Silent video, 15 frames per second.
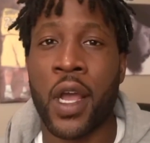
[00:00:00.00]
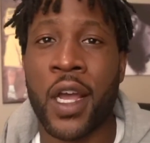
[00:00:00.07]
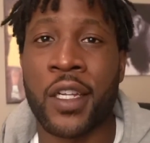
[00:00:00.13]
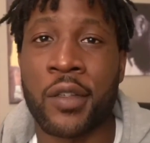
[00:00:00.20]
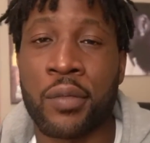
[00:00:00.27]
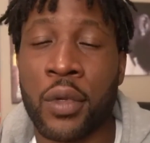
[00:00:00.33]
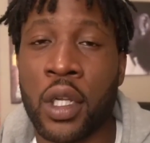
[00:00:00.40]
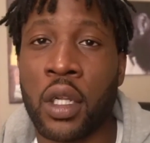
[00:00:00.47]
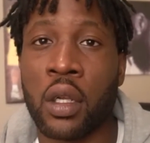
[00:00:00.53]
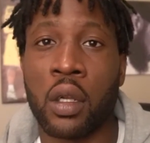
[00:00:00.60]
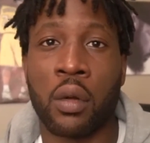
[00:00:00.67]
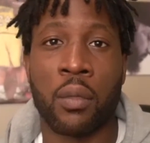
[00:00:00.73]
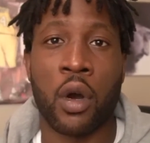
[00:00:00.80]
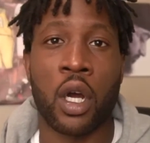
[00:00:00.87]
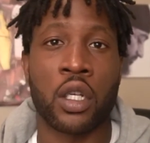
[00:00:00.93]
ask me,
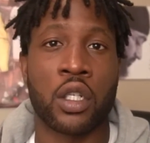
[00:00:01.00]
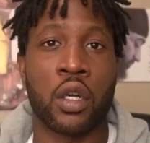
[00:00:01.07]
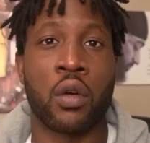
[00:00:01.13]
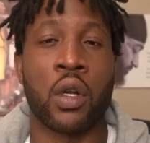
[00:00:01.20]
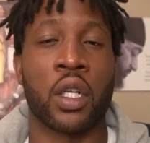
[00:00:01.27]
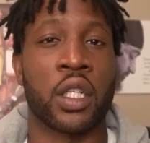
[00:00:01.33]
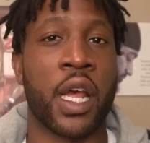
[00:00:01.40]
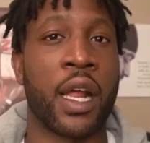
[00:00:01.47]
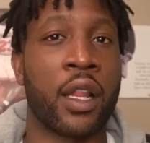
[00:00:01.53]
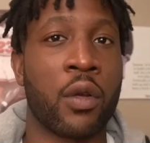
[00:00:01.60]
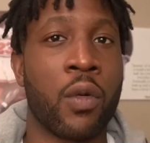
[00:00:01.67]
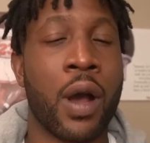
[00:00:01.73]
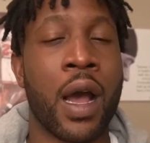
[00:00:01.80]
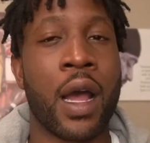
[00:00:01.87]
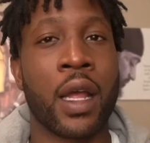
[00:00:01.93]
Lamar showed exactly
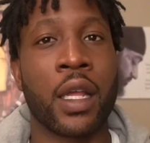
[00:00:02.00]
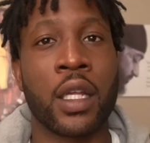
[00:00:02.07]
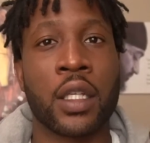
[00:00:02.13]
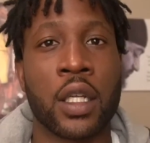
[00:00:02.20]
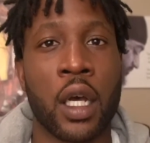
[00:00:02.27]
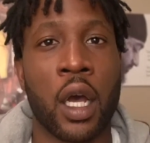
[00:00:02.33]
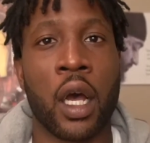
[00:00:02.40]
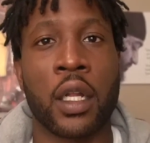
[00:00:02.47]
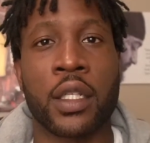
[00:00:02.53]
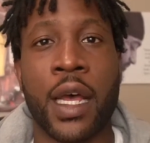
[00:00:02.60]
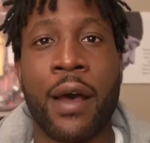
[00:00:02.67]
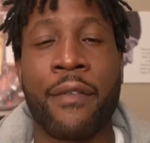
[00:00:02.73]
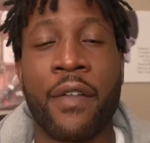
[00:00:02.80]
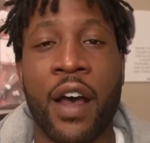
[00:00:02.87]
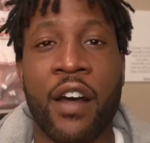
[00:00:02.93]
why he's a
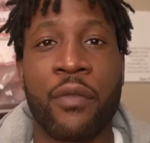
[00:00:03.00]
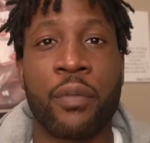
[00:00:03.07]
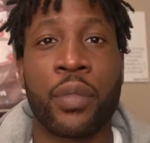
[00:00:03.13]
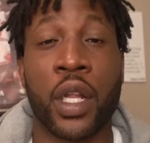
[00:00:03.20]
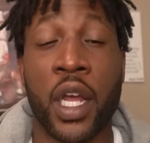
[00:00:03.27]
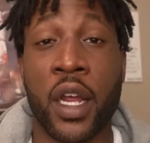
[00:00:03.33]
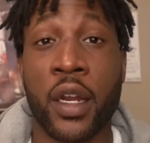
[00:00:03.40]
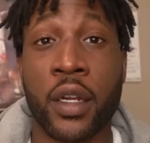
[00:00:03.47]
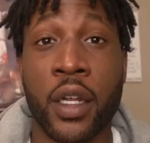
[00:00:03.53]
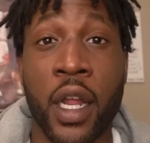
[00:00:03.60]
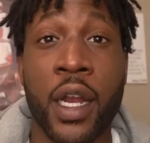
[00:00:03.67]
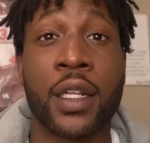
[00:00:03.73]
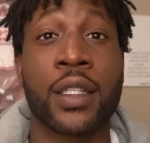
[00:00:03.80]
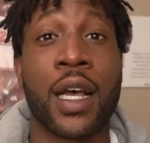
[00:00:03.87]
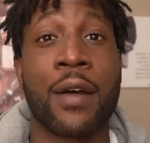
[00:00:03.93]
top 5 player
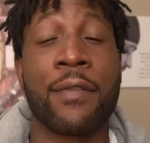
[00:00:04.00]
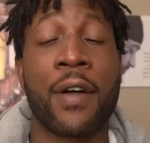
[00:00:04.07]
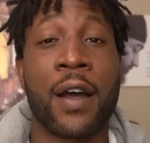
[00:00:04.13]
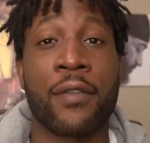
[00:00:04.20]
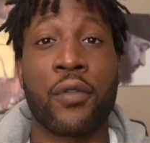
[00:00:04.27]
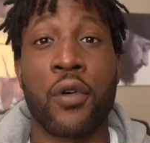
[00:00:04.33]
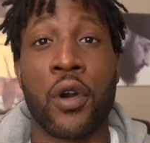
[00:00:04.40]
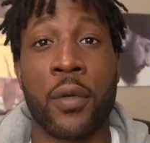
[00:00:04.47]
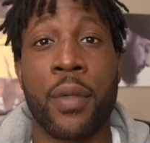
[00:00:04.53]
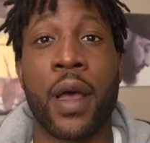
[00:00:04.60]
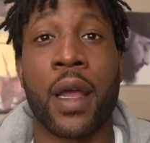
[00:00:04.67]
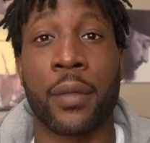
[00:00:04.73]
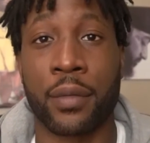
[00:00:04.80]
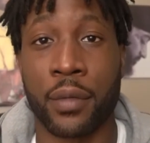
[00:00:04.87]
and a top 5 quarterback.